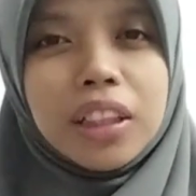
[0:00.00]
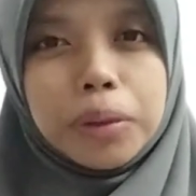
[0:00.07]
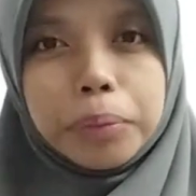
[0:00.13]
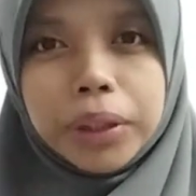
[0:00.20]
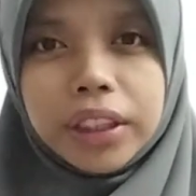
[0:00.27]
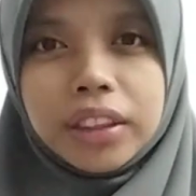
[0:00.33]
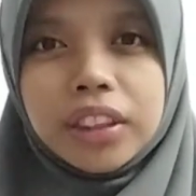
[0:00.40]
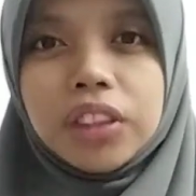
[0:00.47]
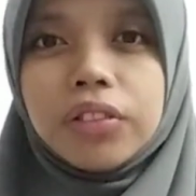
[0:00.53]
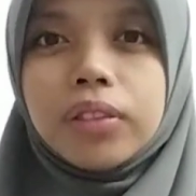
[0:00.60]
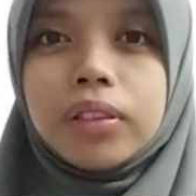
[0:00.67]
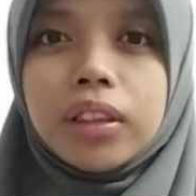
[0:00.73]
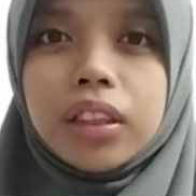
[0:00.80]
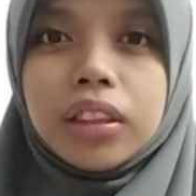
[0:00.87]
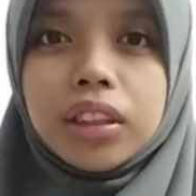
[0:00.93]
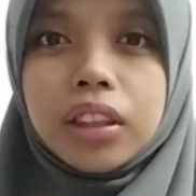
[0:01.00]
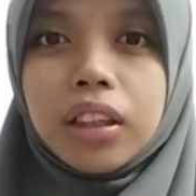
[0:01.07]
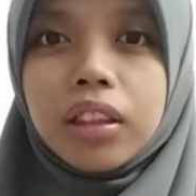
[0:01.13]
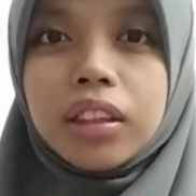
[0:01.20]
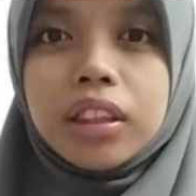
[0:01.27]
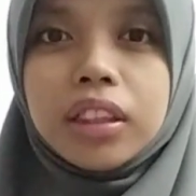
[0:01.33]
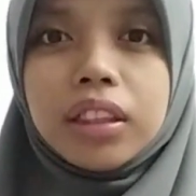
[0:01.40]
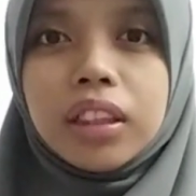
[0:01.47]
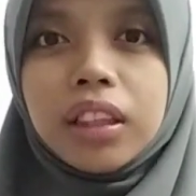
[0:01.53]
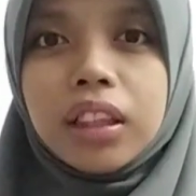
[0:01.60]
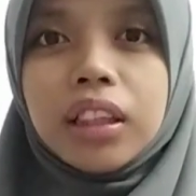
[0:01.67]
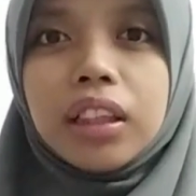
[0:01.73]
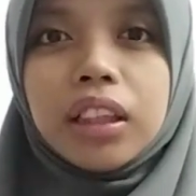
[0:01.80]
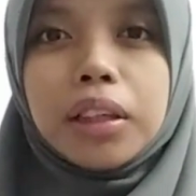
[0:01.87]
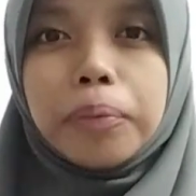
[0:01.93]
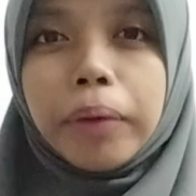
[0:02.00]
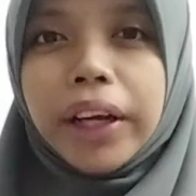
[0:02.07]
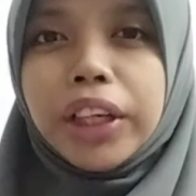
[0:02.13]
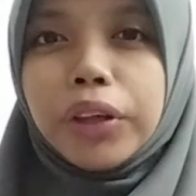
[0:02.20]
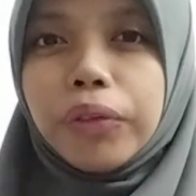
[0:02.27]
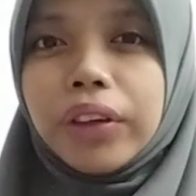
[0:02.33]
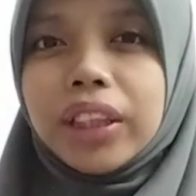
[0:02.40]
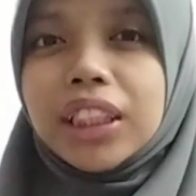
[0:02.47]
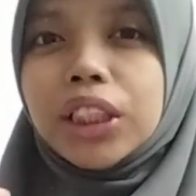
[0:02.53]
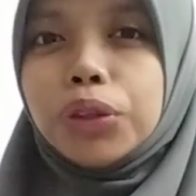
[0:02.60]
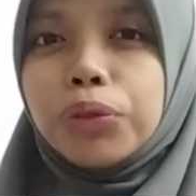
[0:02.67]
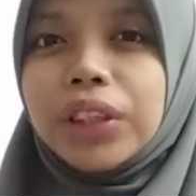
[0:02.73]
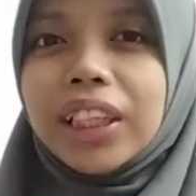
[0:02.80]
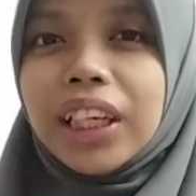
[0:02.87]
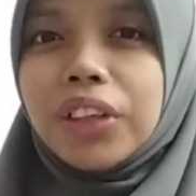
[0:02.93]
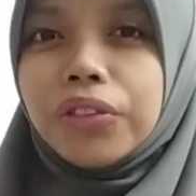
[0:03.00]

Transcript: The bitterness from dark chocolate, combining with the sweet